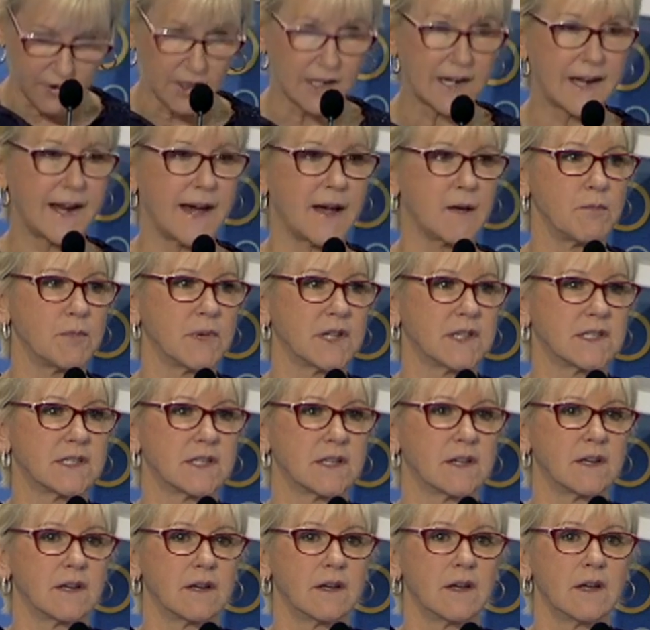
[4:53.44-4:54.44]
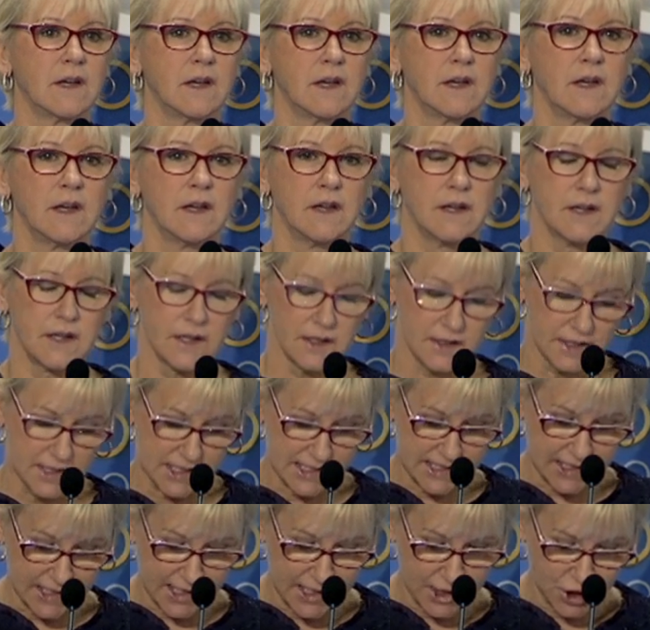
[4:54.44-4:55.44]
the climate
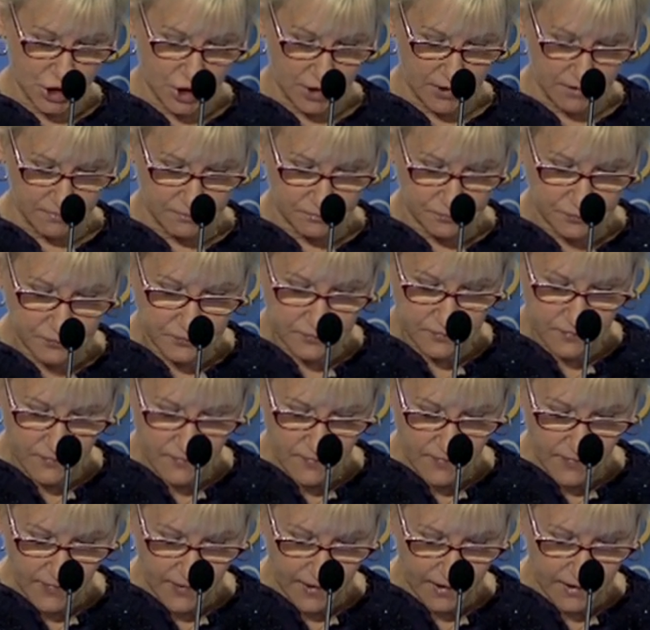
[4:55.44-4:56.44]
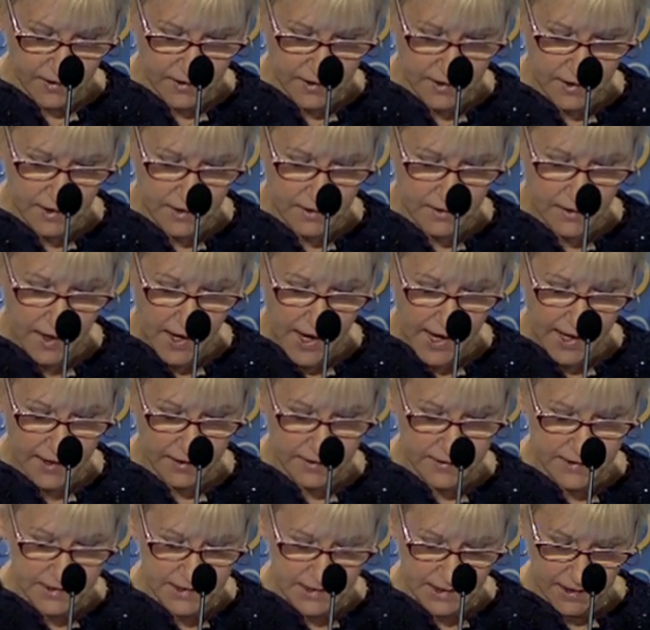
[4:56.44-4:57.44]
discussion.
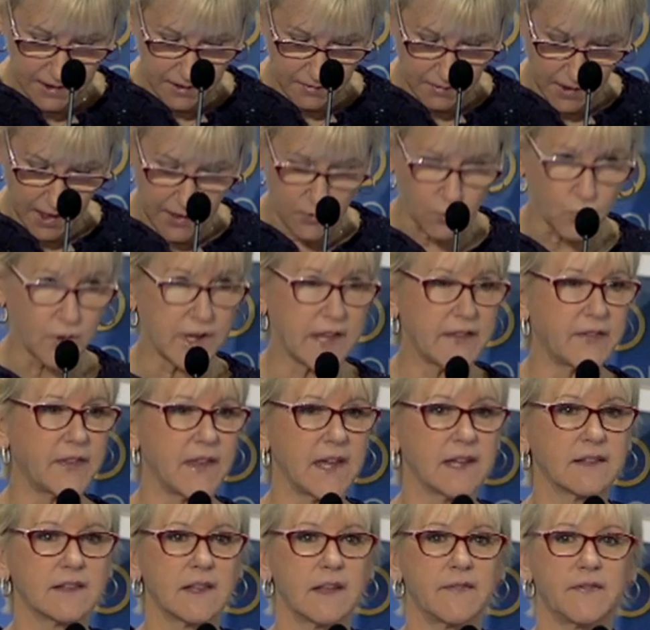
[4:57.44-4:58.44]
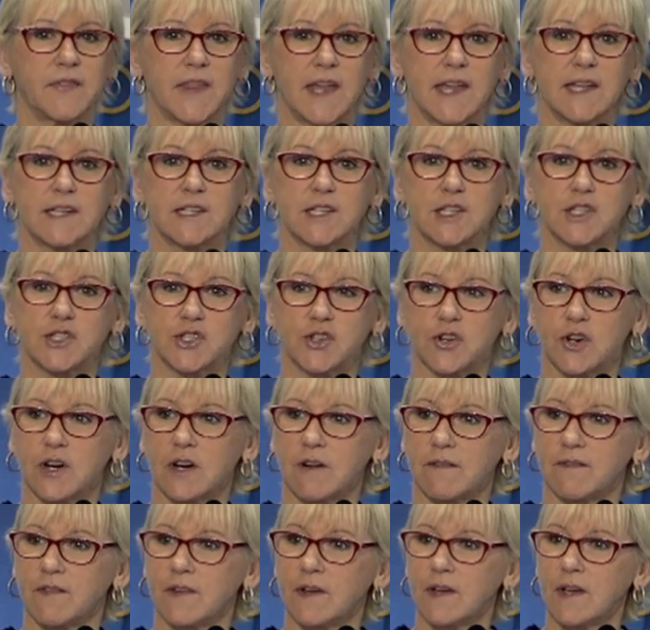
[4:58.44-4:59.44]
And we think that they
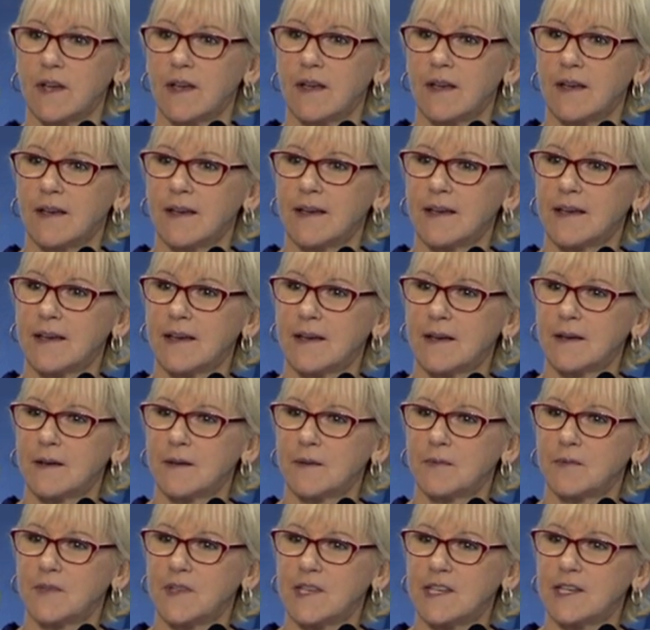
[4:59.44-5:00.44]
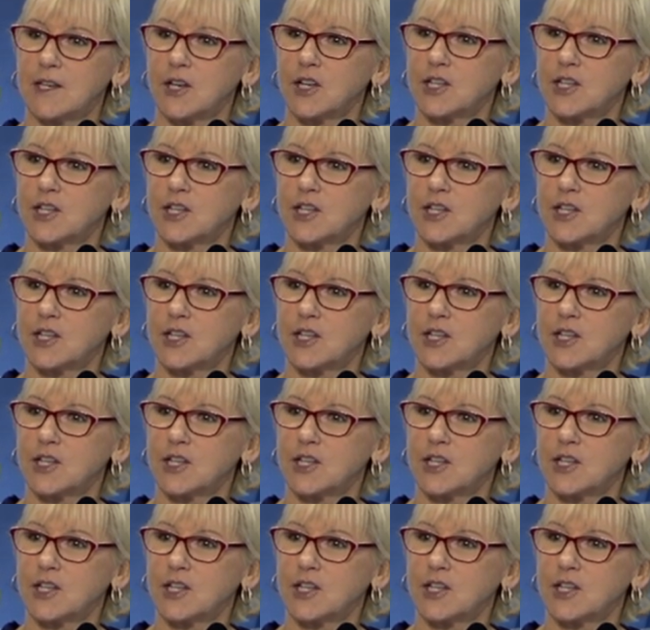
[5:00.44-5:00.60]
deserve the